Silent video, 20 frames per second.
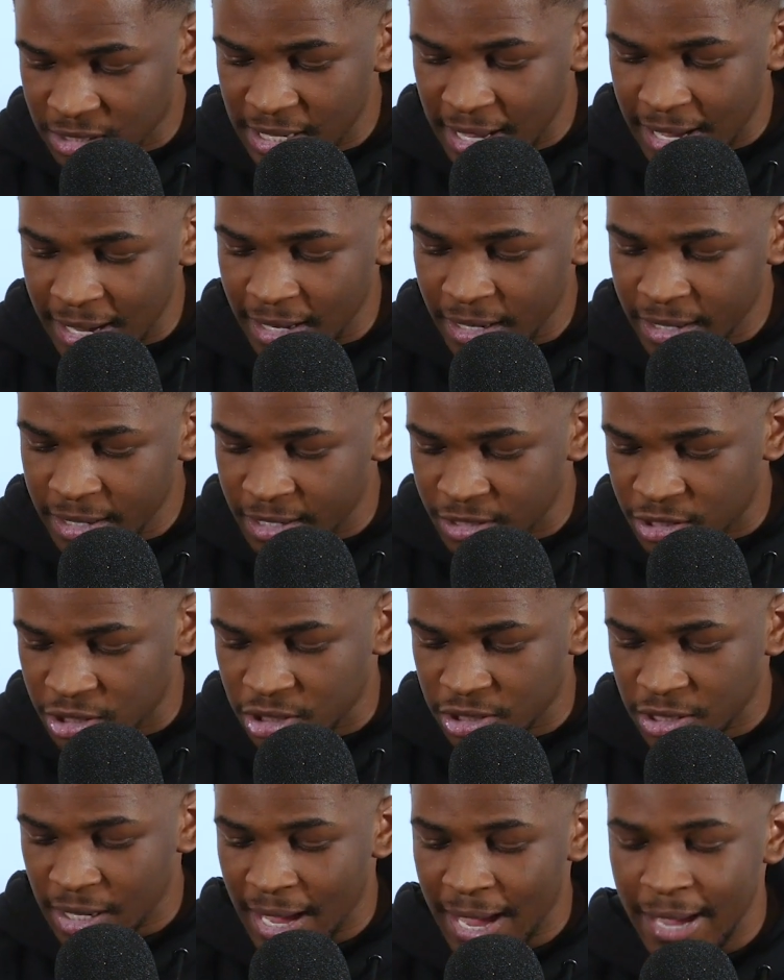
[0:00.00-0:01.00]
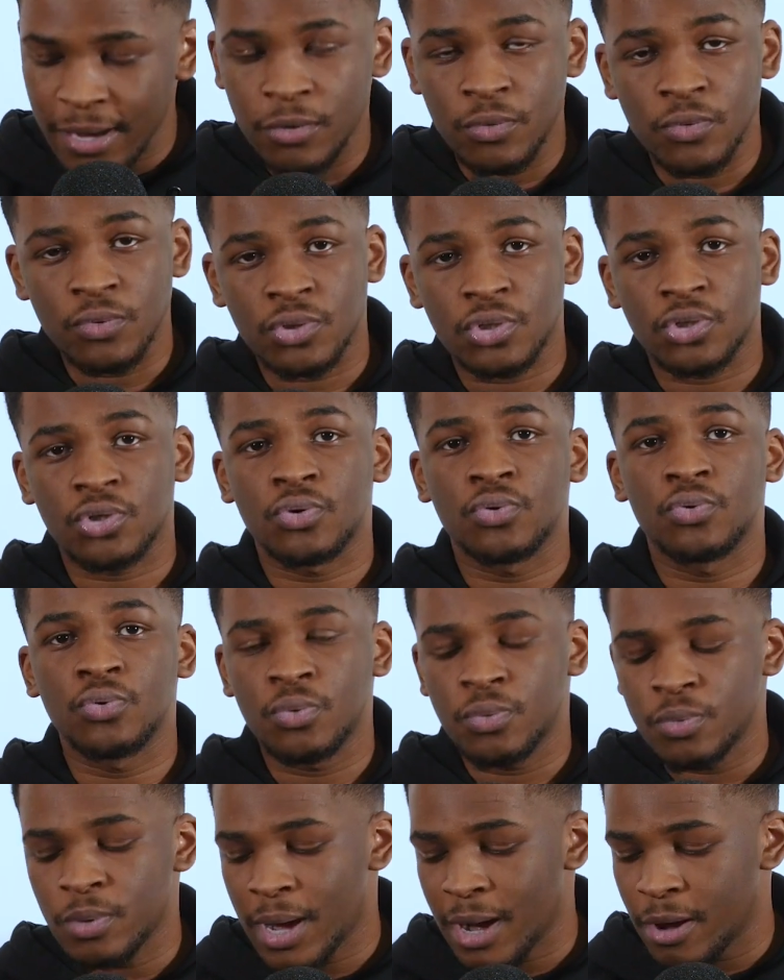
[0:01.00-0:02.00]
English titles
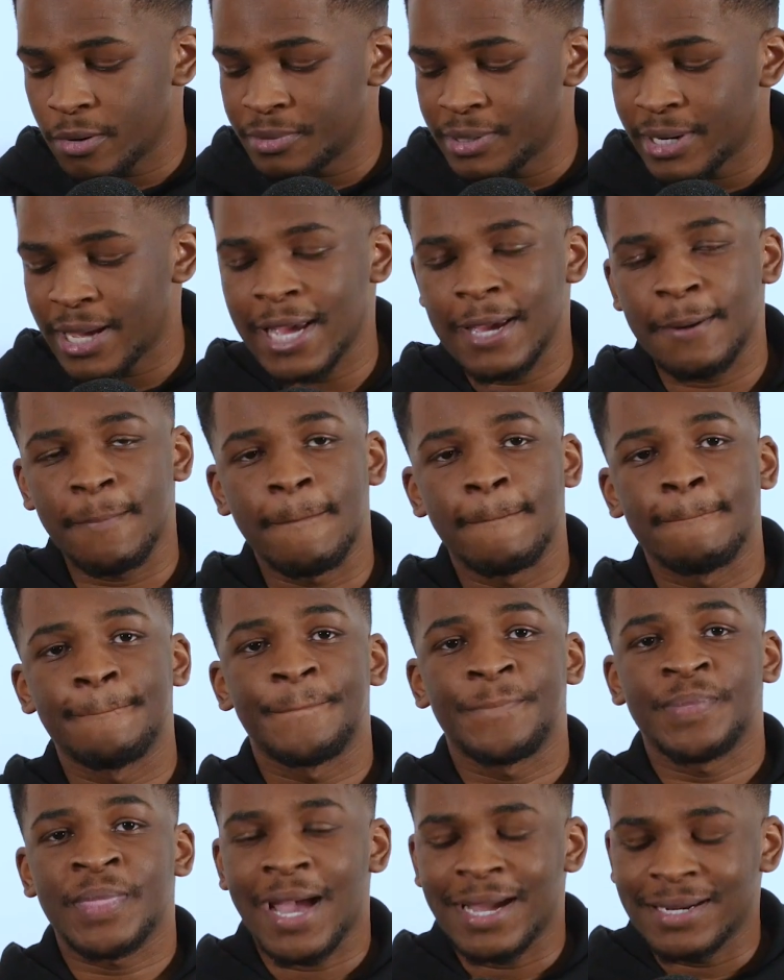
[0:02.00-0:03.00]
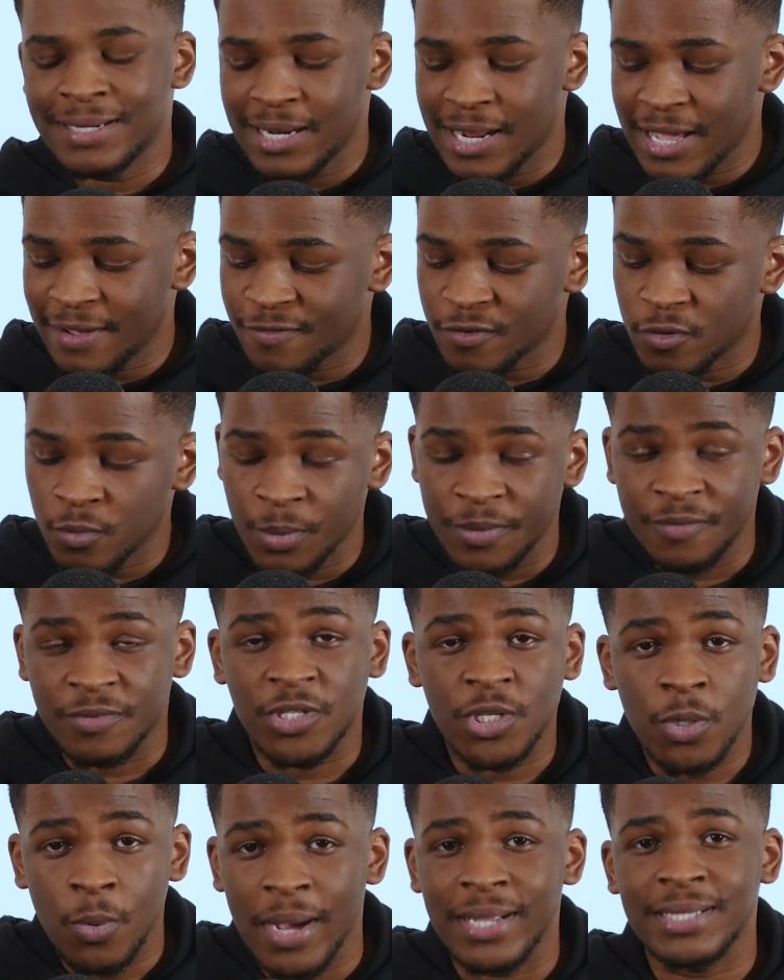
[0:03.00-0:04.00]
to our name and left with
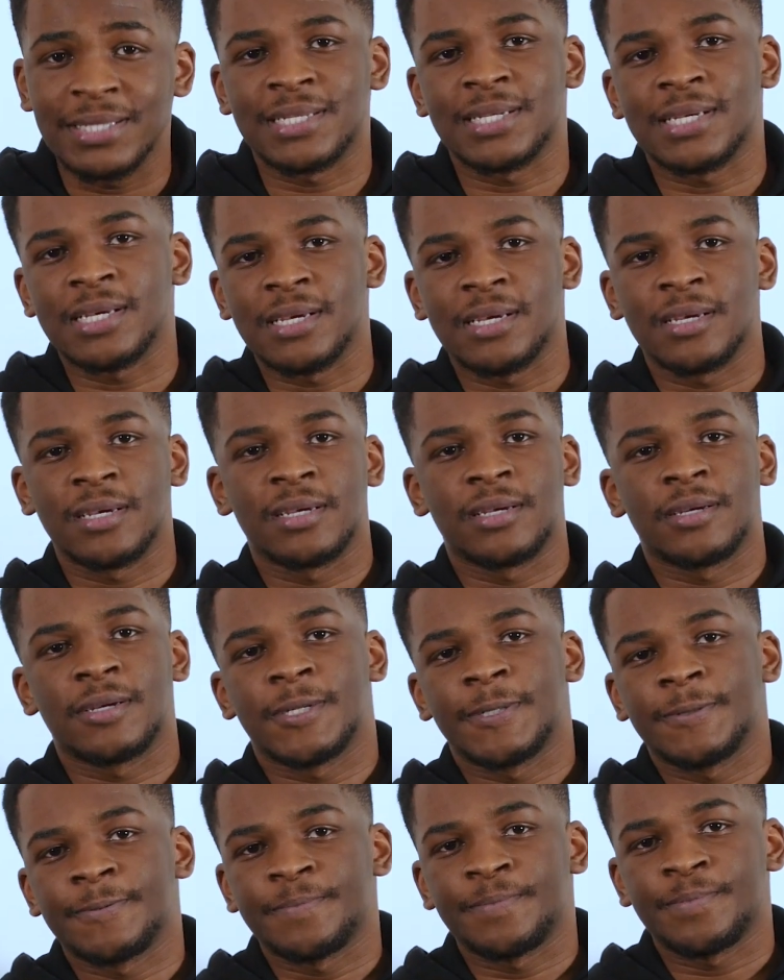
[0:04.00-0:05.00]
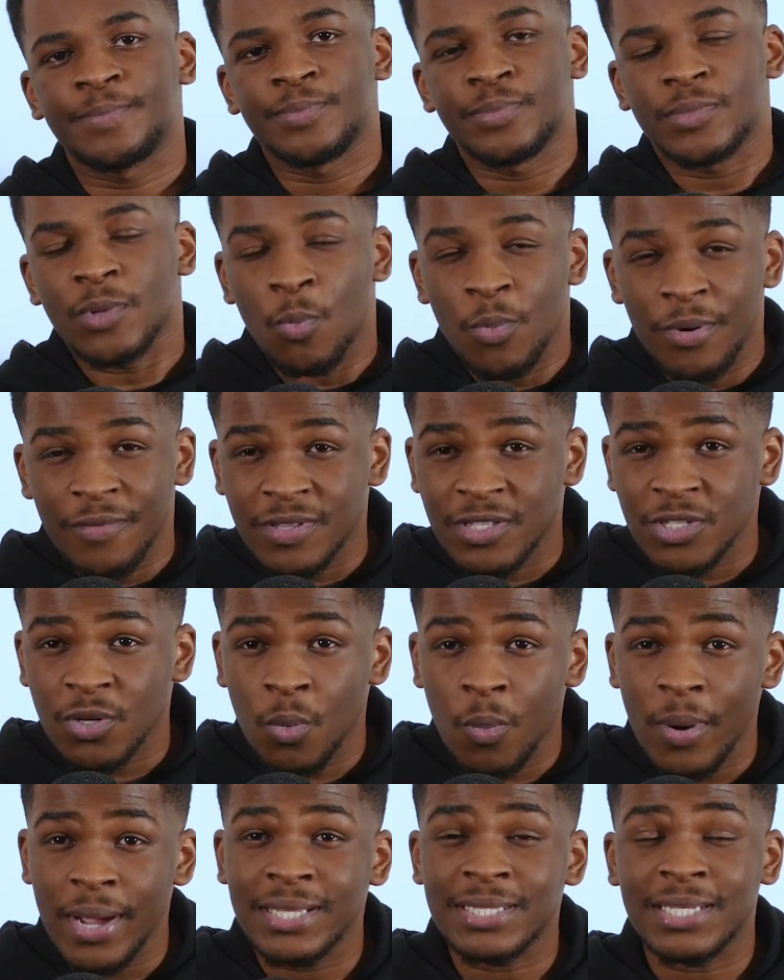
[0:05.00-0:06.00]
20. With
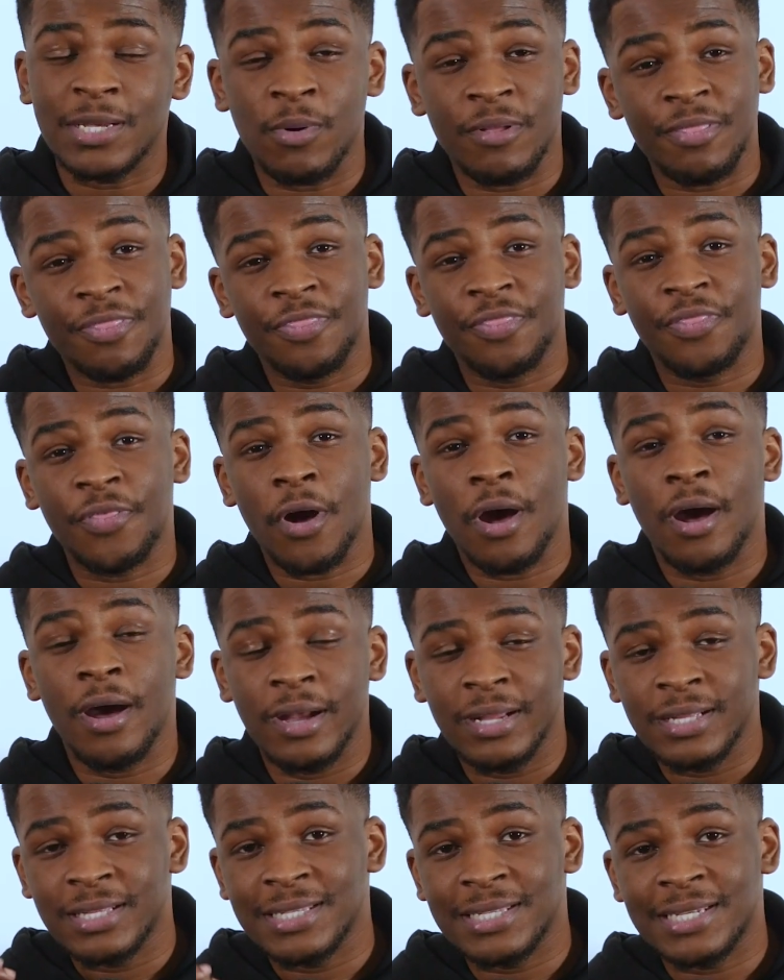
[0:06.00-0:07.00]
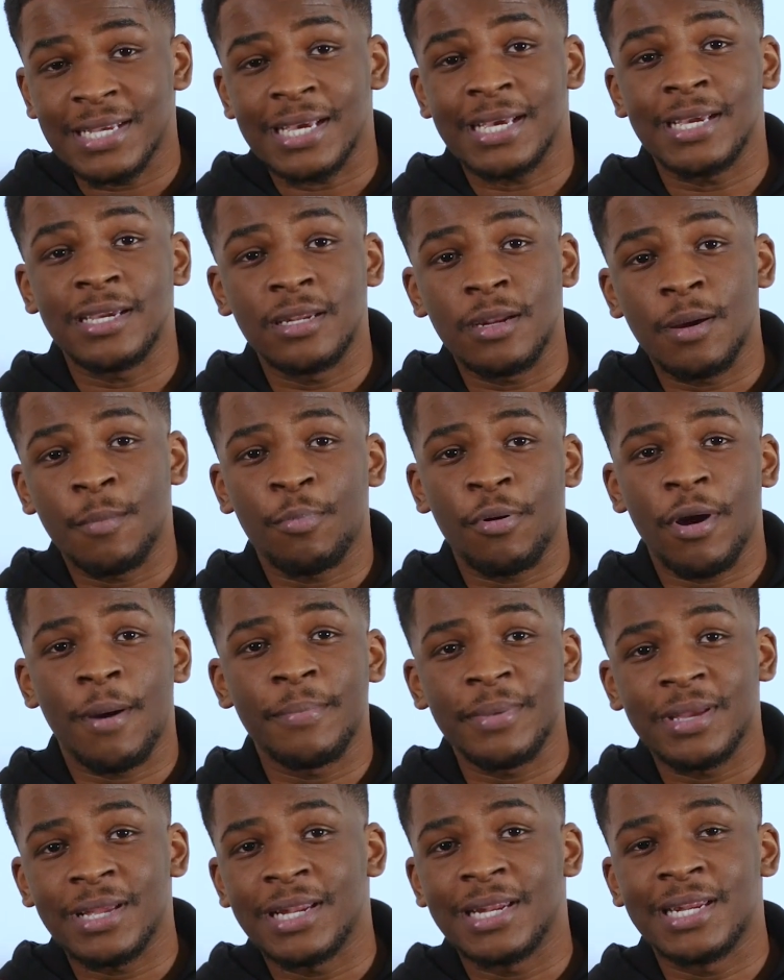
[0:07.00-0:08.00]
20, won 13
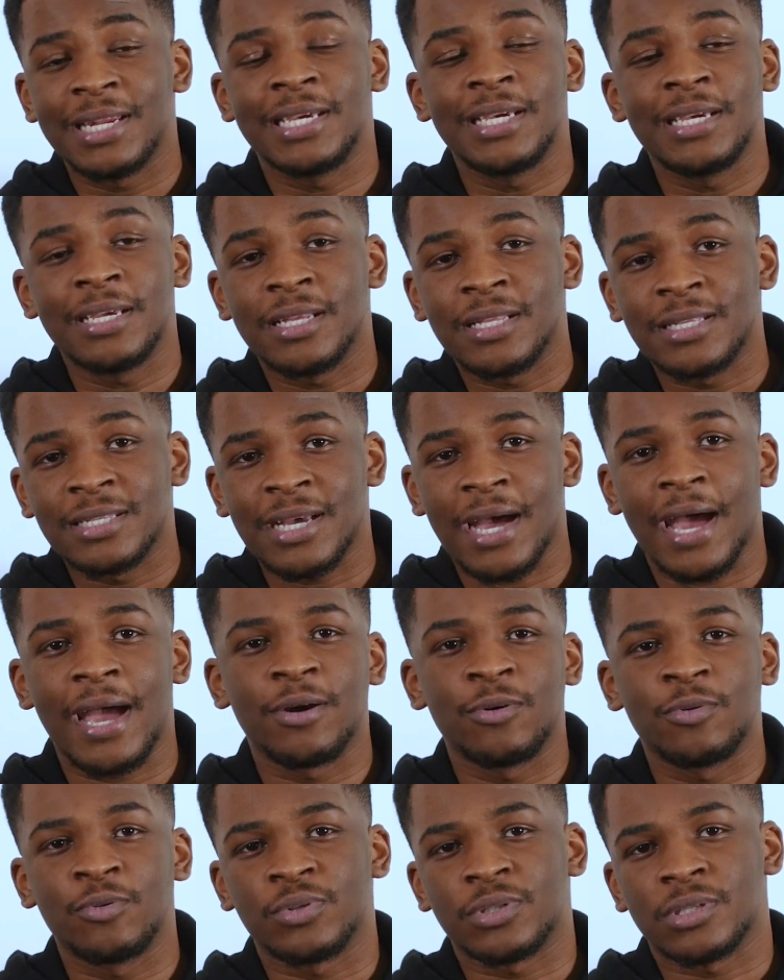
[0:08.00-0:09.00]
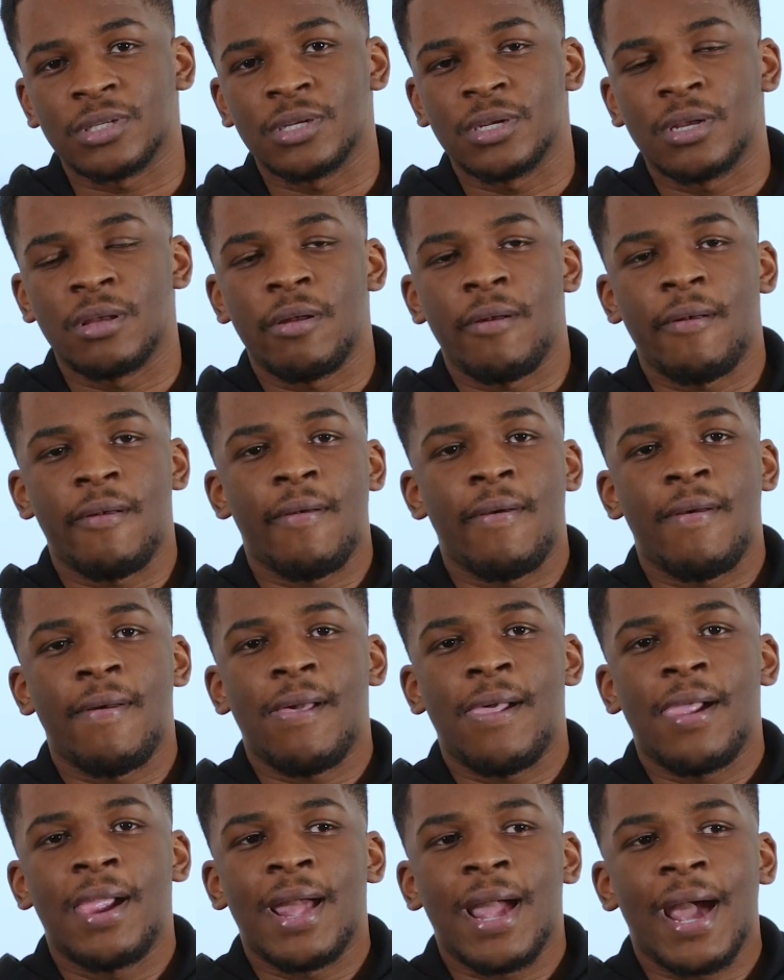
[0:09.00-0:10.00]
Premier League titles.
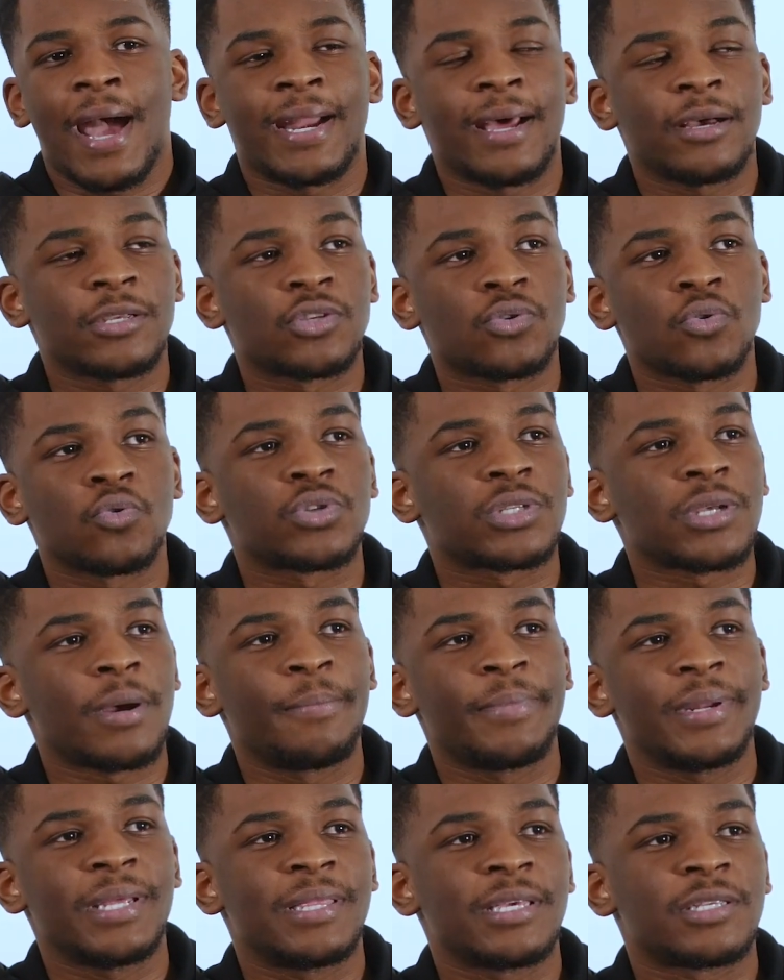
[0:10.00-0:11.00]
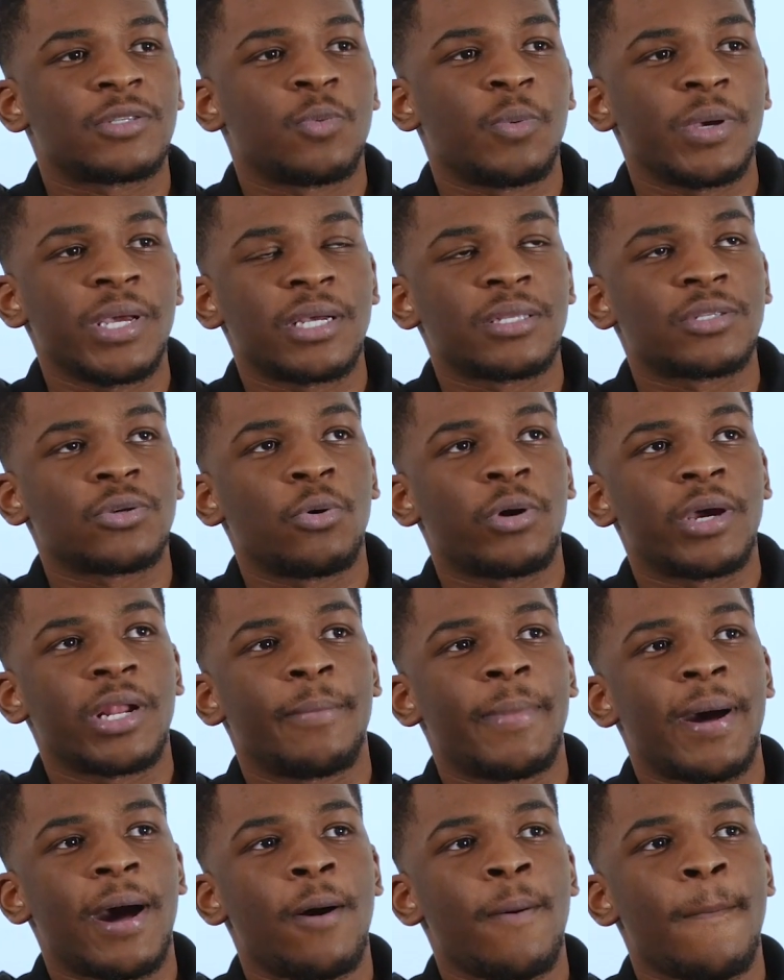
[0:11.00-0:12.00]
And I saw somebody this week talking
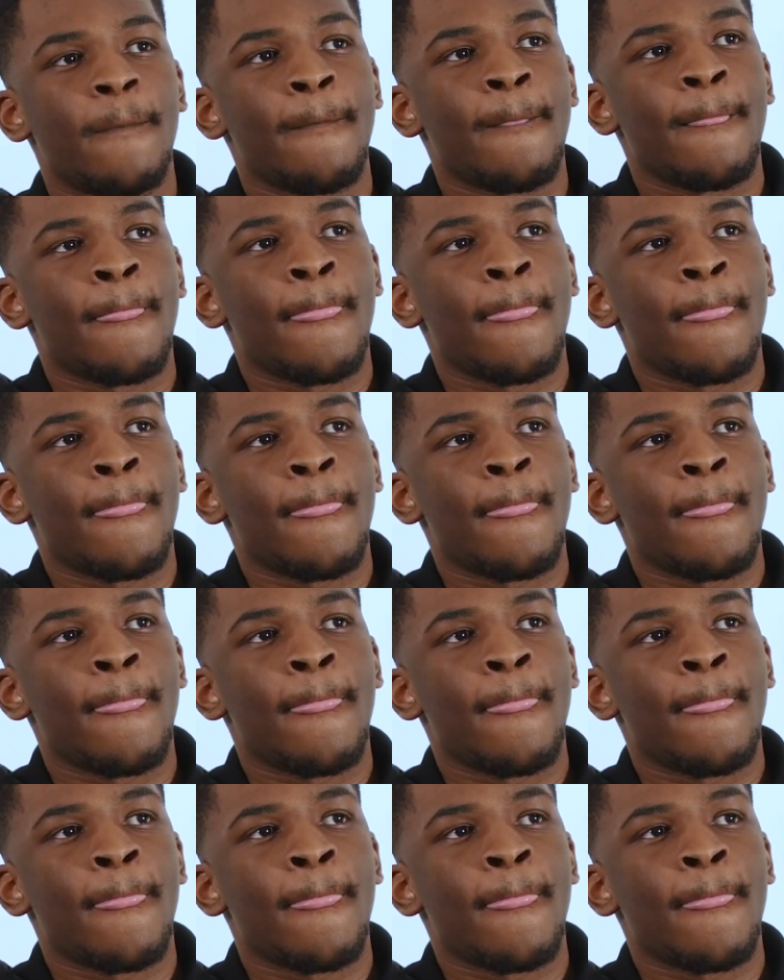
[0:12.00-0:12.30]
about